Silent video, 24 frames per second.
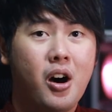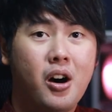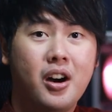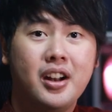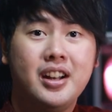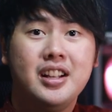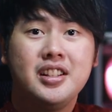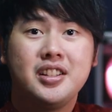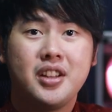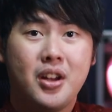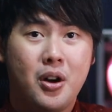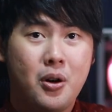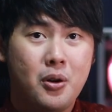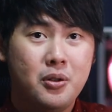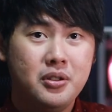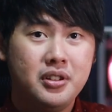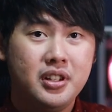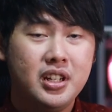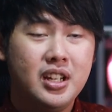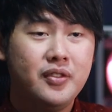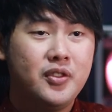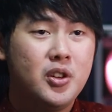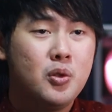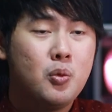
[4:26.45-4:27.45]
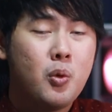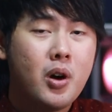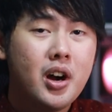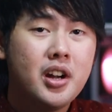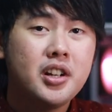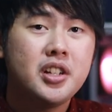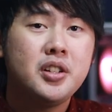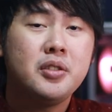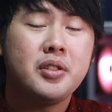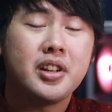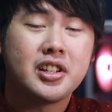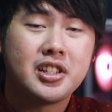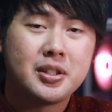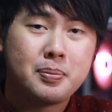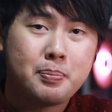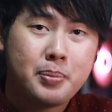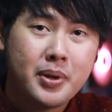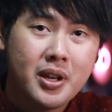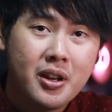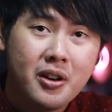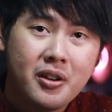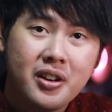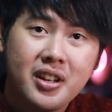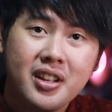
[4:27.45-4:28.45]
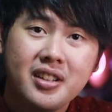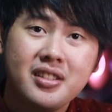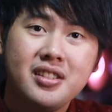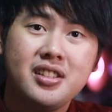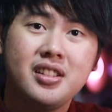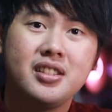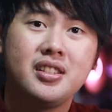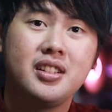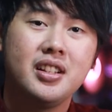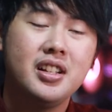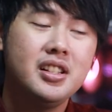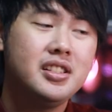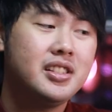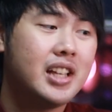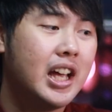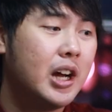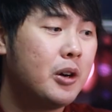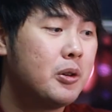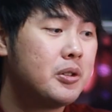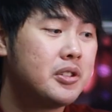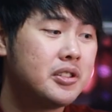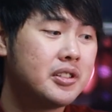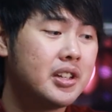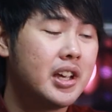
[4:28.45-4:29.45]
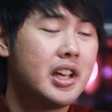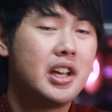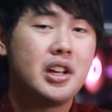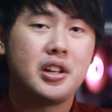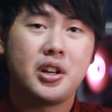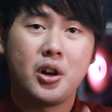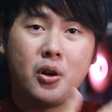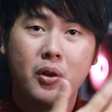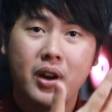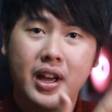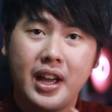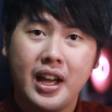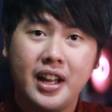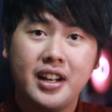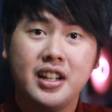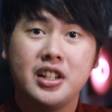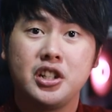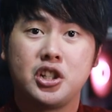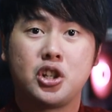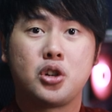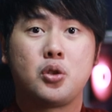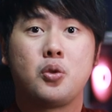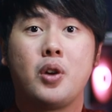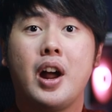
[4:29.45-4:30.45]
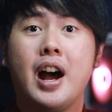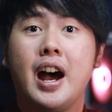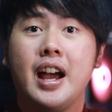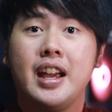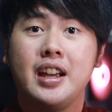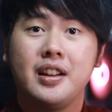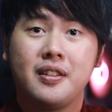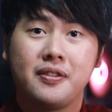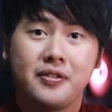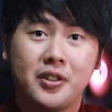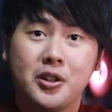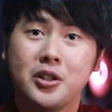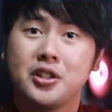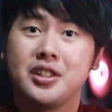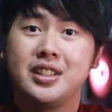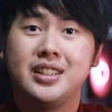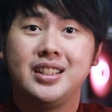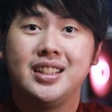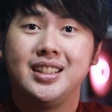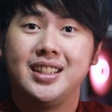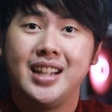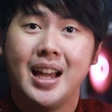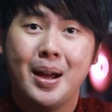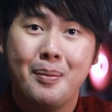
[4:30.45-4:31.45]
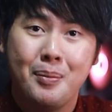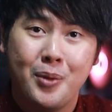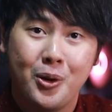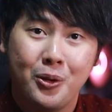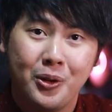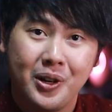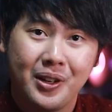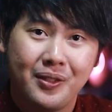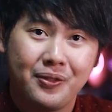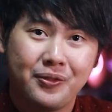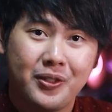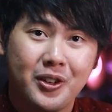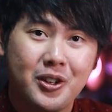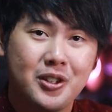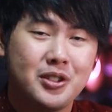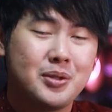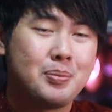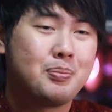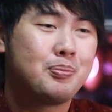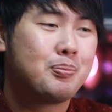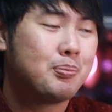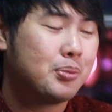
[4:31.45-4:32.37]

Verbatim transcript: on its own if you want to experience this i would say go ahead and try it first demo it first